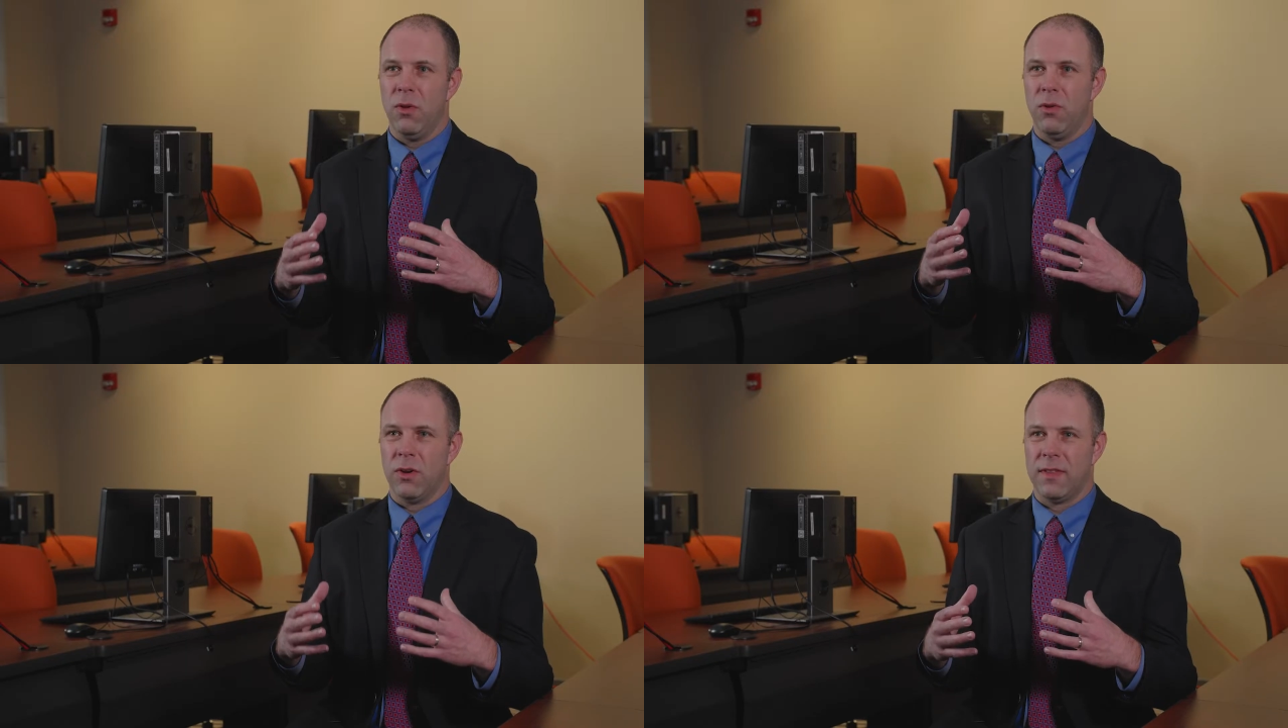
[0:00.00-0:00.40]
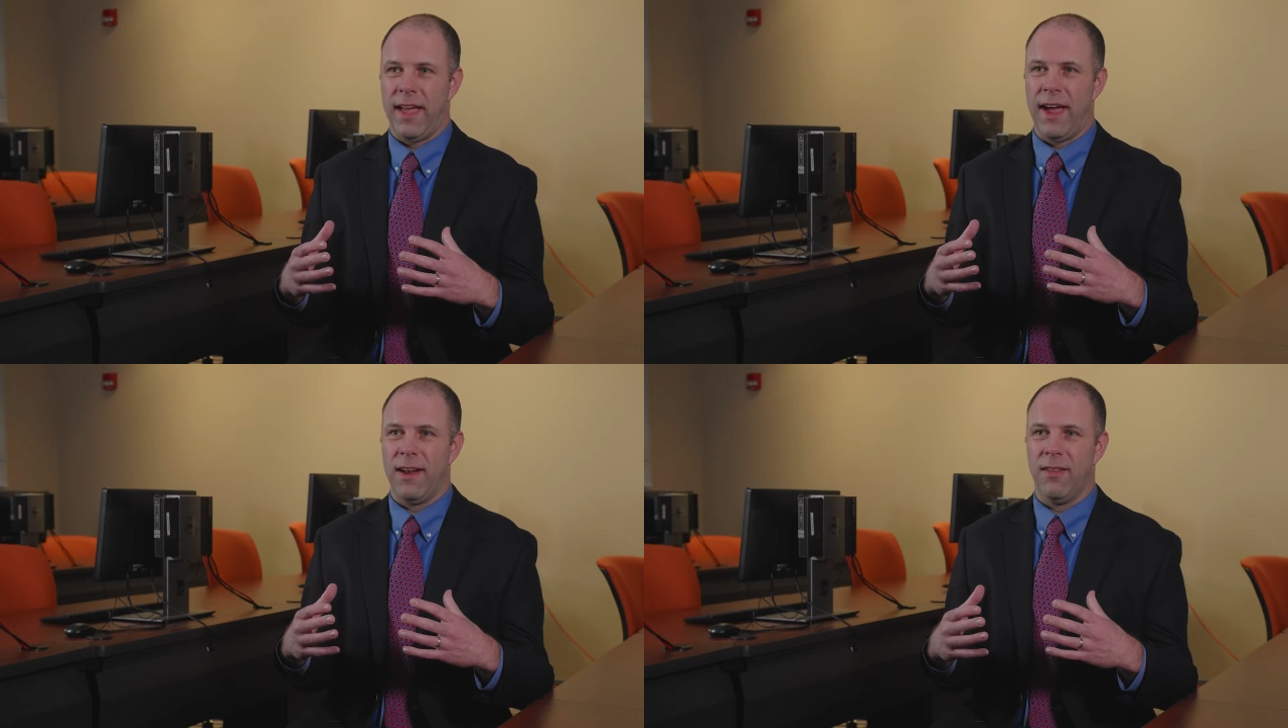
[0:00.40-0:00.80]
looked
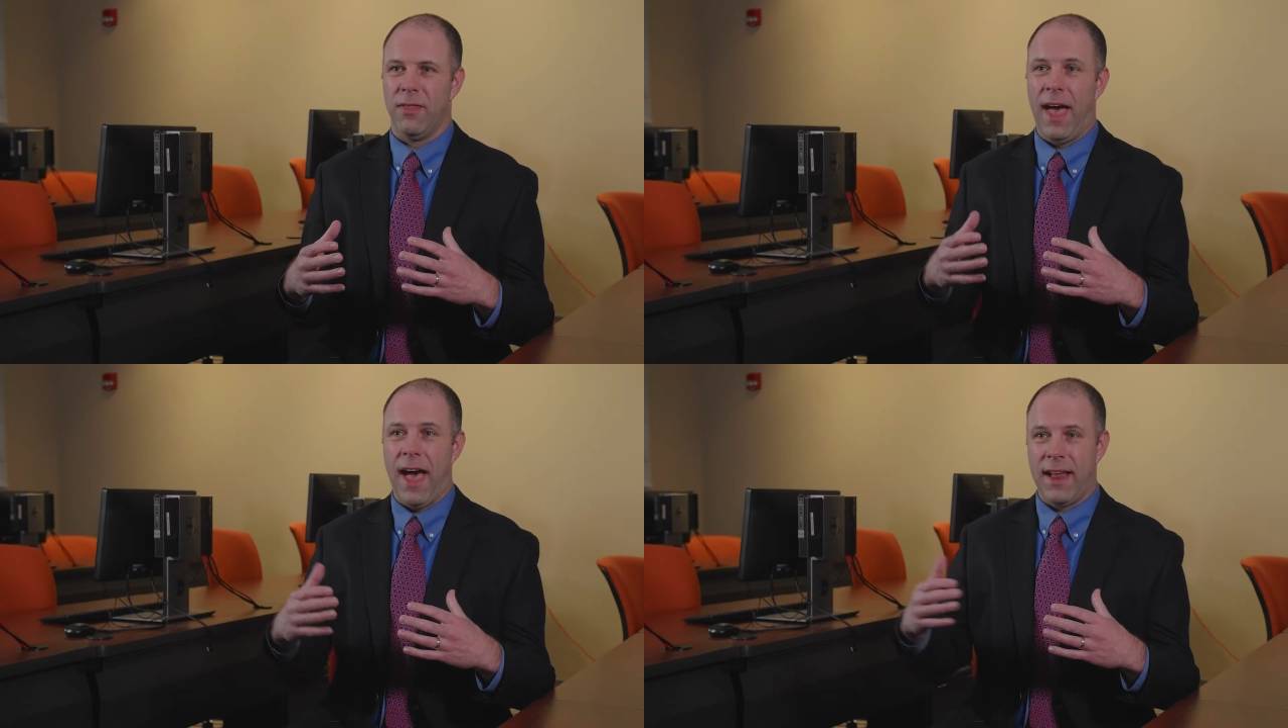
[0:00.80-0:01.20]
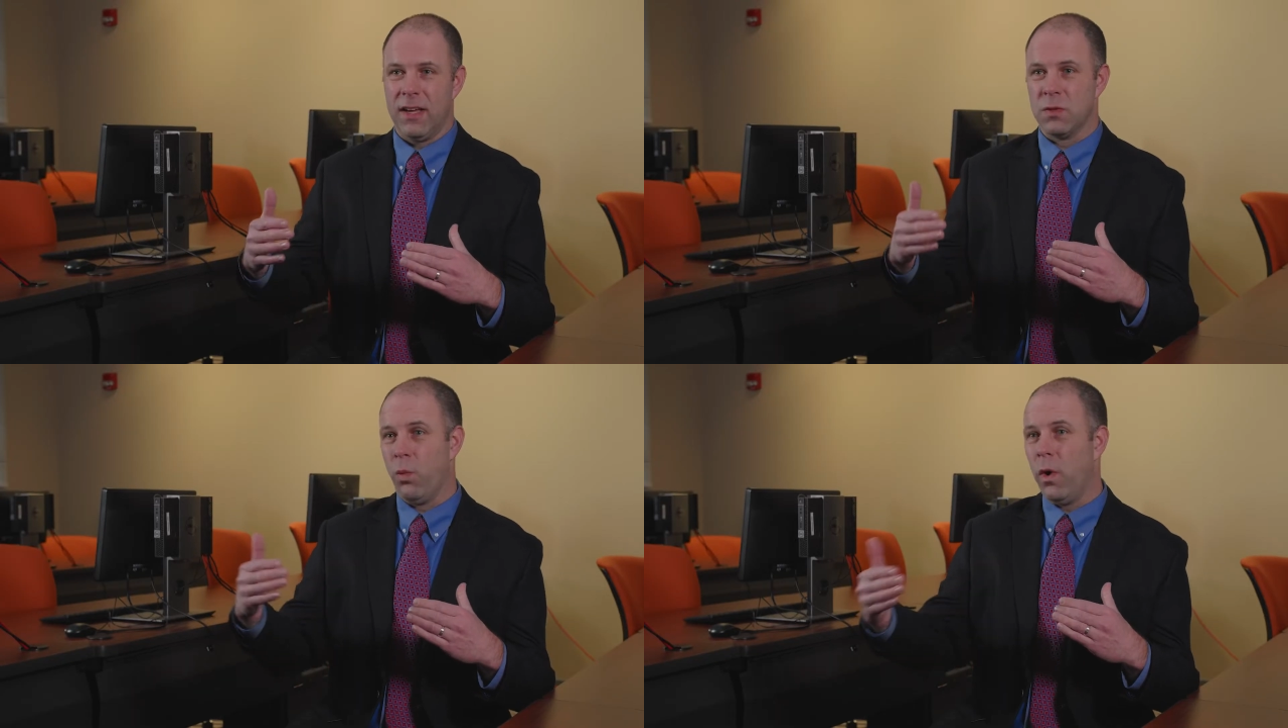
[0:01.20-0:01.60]
at that
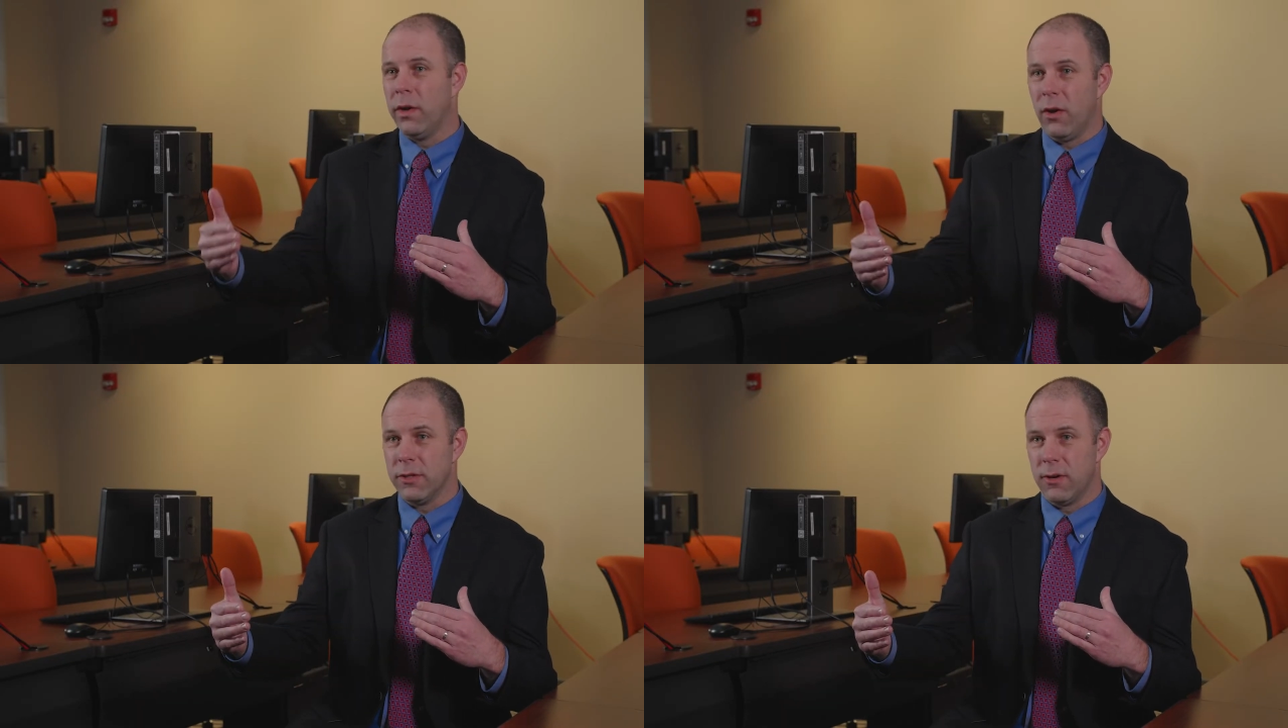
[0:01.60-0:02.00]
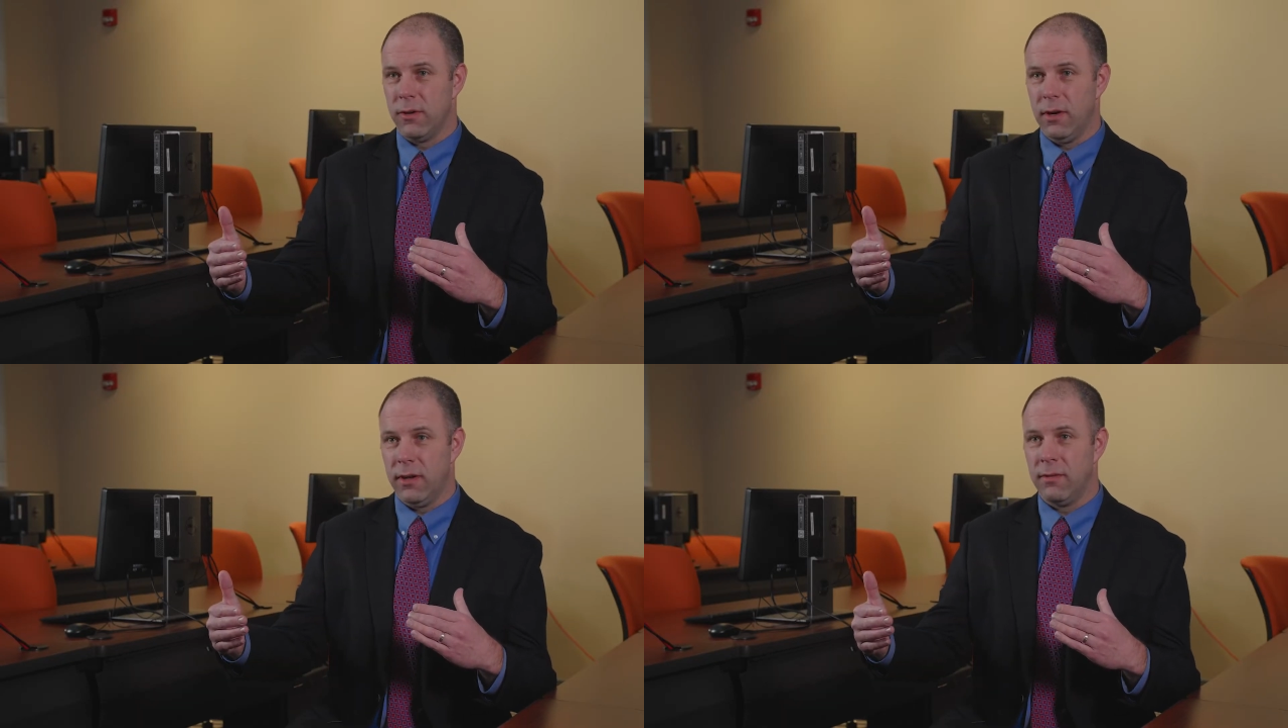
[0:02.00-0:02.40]
as one
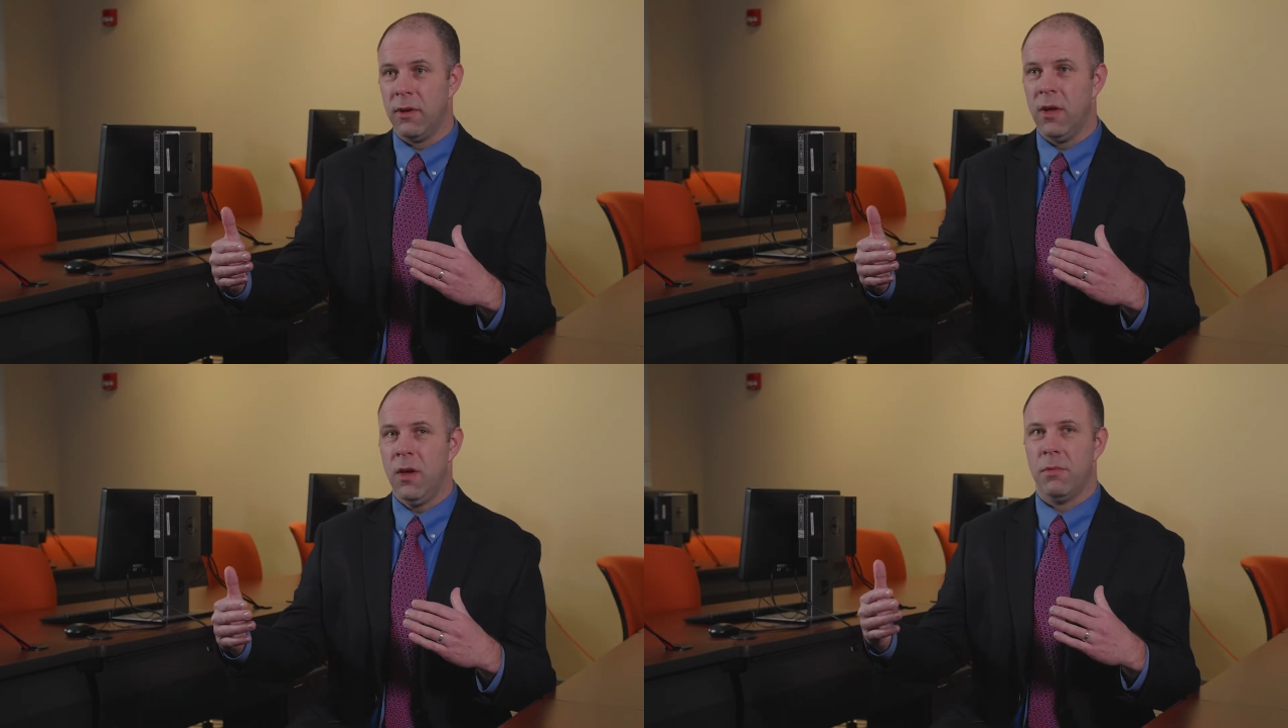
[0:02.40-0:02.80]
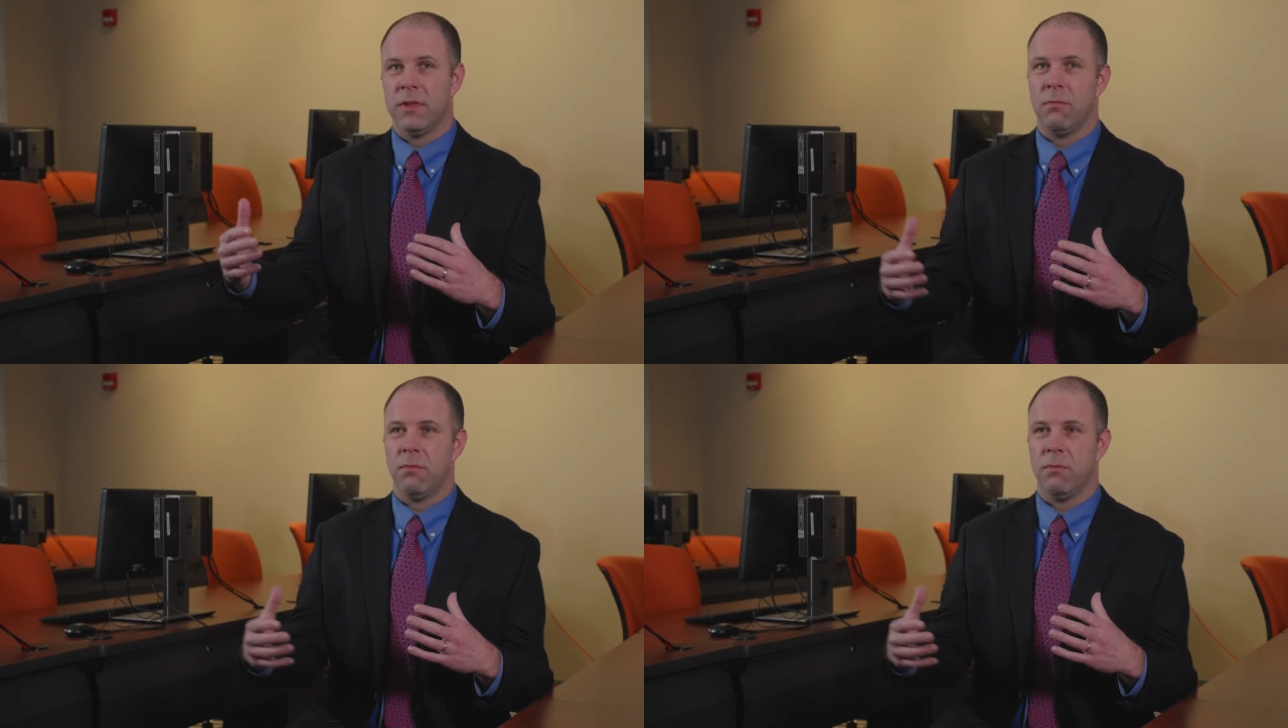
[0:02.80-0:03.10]
alternative, but then